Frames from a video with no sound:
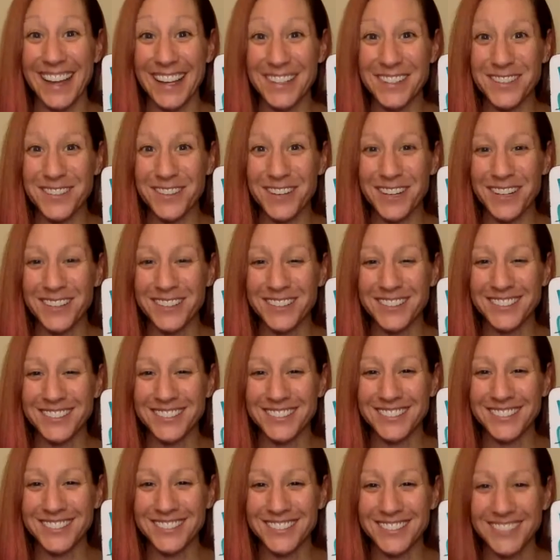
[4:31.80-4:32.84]
Next row.
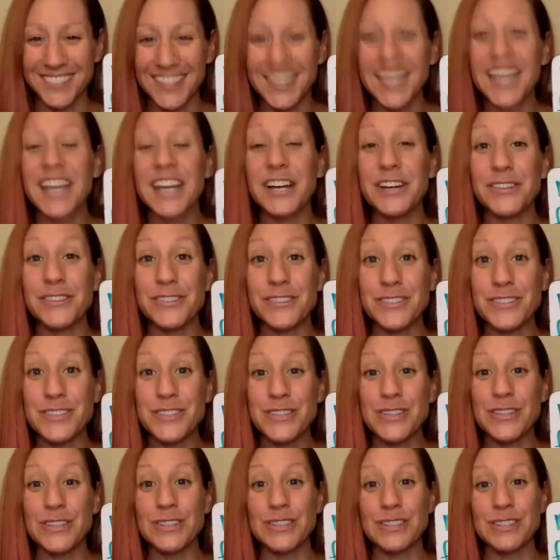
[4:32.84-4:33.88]

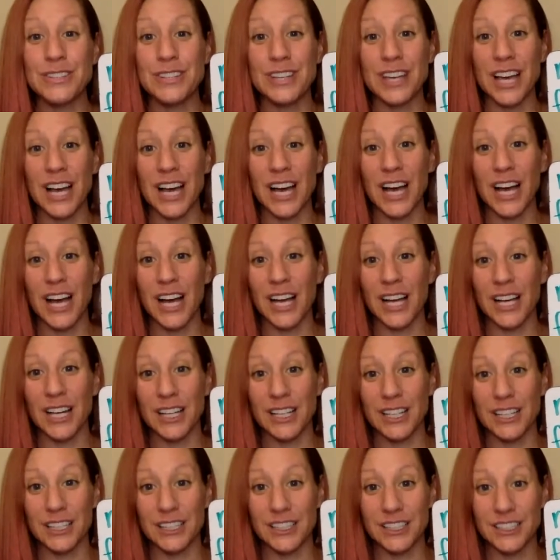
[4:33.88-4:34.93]
D a
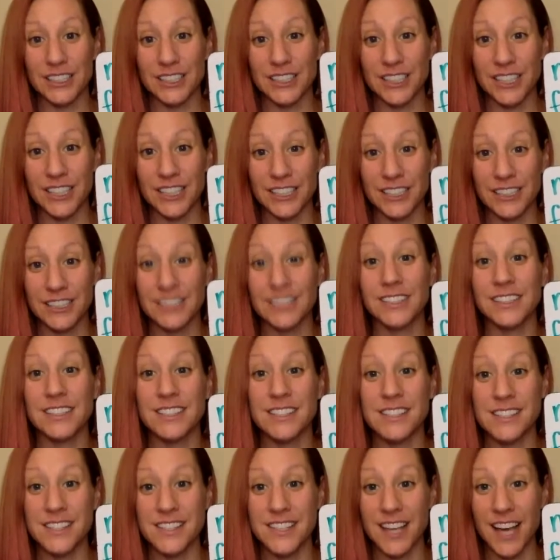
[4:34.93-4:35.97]
k
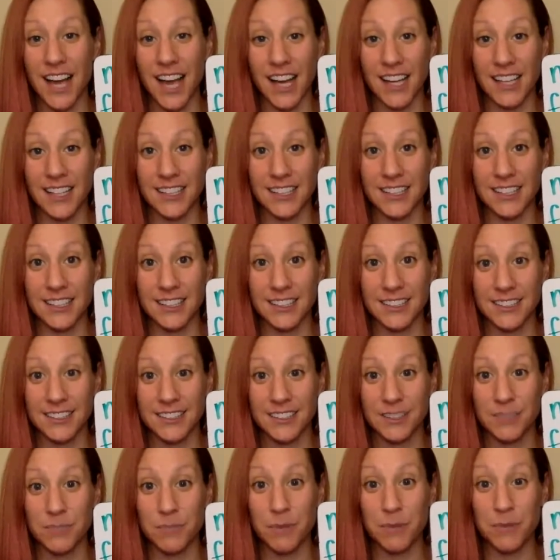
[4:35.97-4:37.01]
duck.
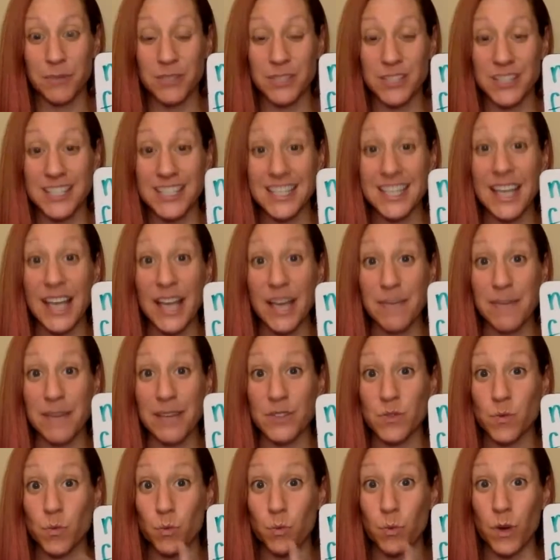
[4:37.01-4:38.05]
Remember, CK
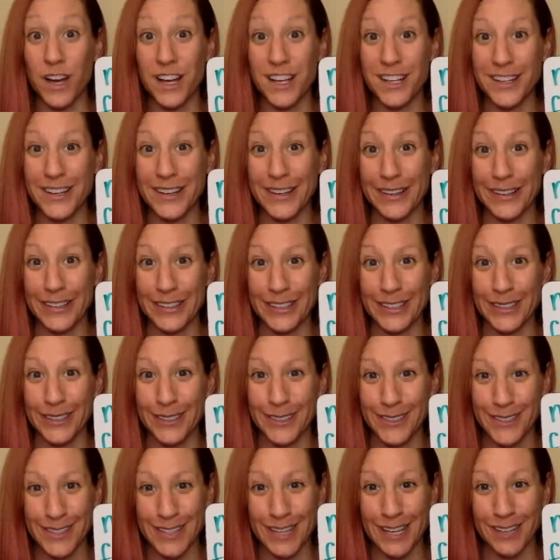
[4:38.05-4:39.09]
makes one k
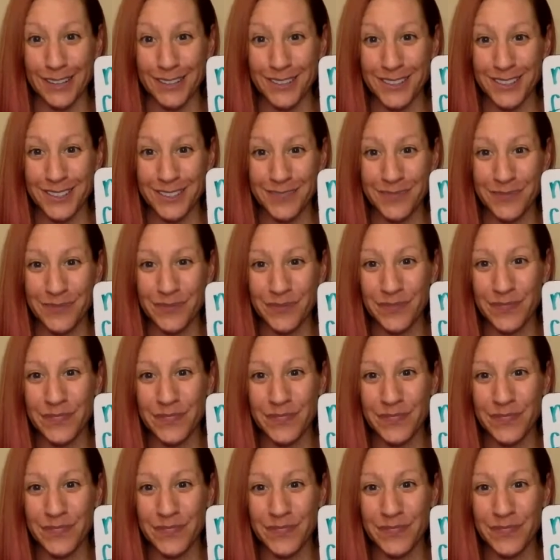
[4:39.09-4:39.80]
sound.